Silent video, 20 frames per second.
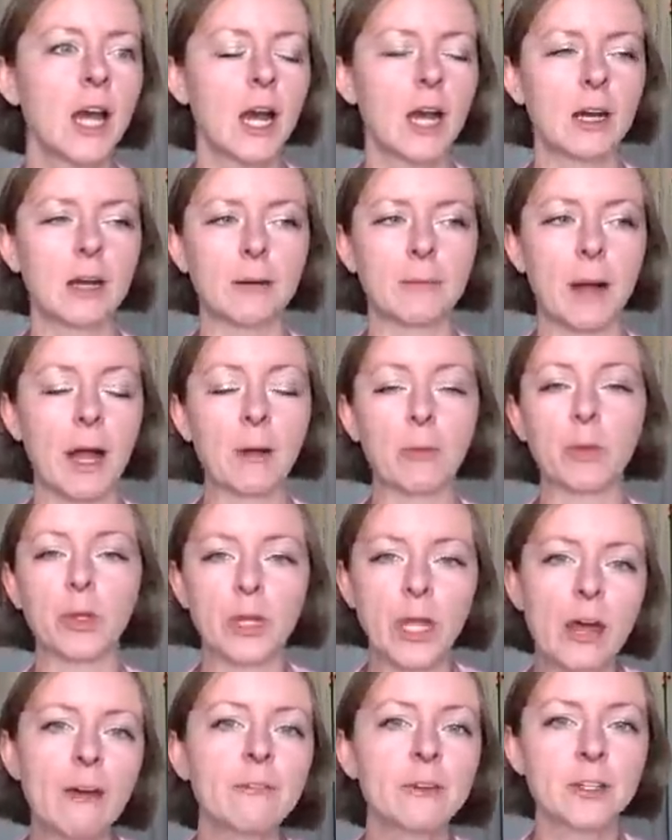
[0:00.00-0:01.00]
I
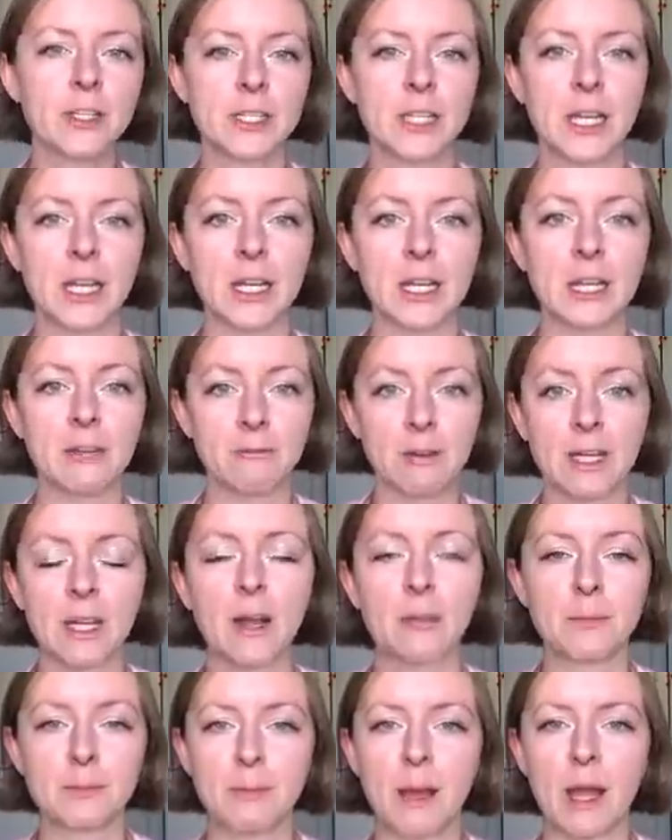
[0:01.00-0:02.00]
will never see it if it
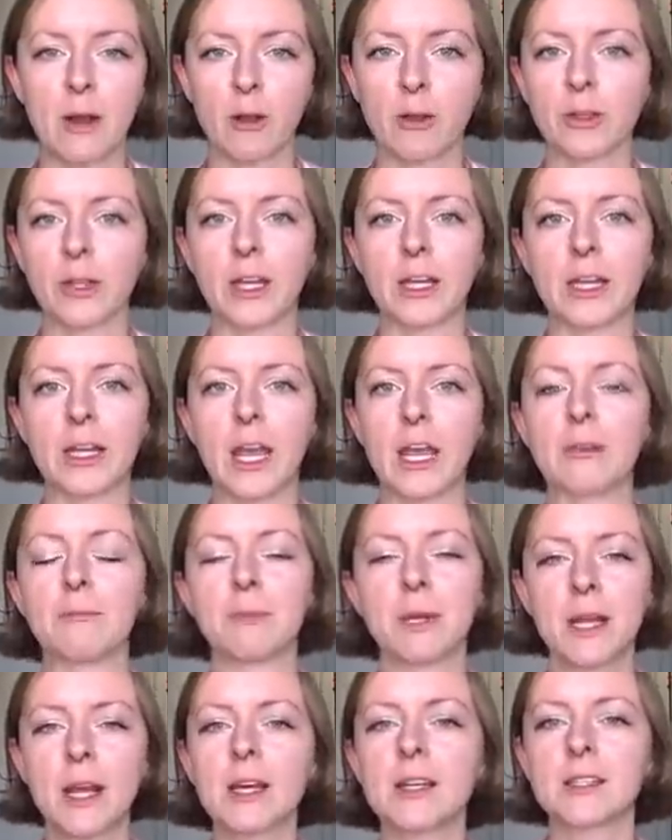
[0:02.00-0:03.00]
comes back online again
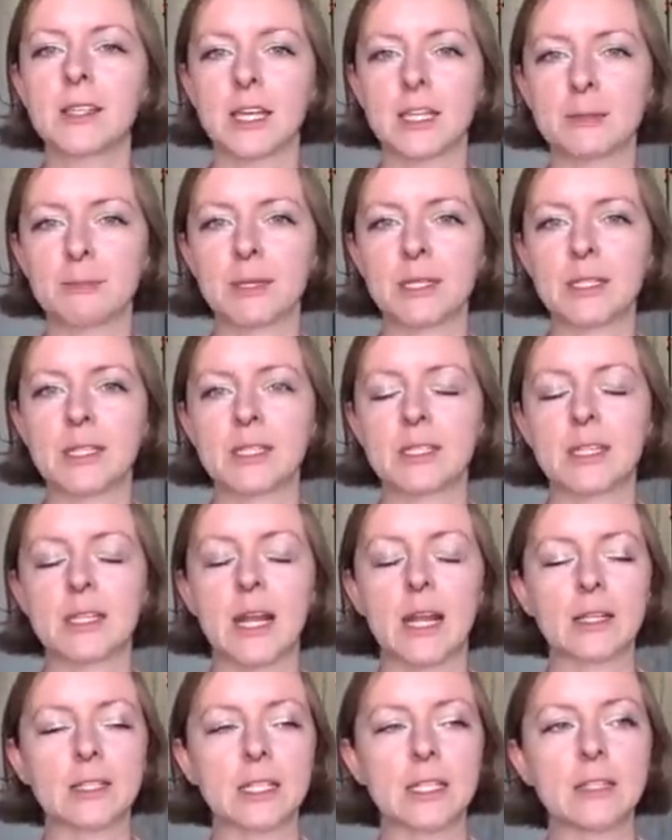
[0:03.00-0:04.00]
because that's been
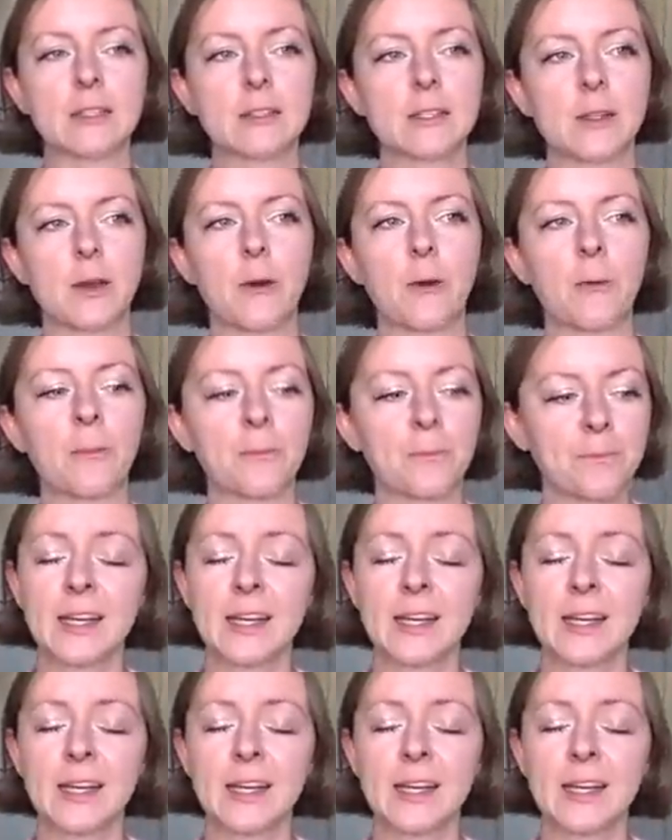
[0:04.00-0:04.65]
disconnected. So